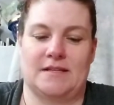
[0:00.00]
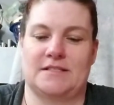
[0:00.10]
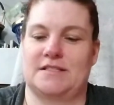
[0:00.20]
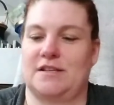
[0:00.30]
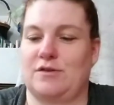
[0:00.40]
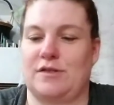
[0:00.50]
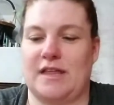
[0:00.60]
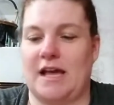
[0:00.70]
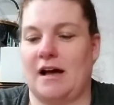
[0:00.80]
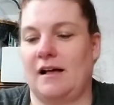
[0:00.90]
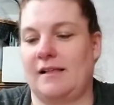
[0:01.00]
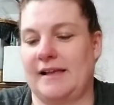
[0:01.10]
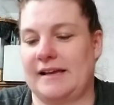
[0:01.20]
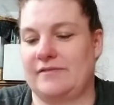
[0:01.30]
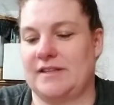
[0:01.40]
So they all
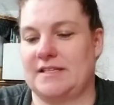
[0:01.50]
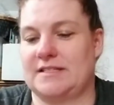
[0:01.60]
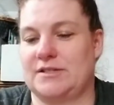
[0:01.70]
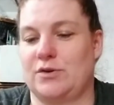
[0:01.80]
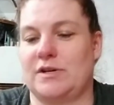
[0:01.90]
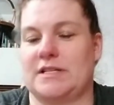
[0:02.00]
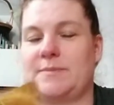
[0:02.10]
have these stories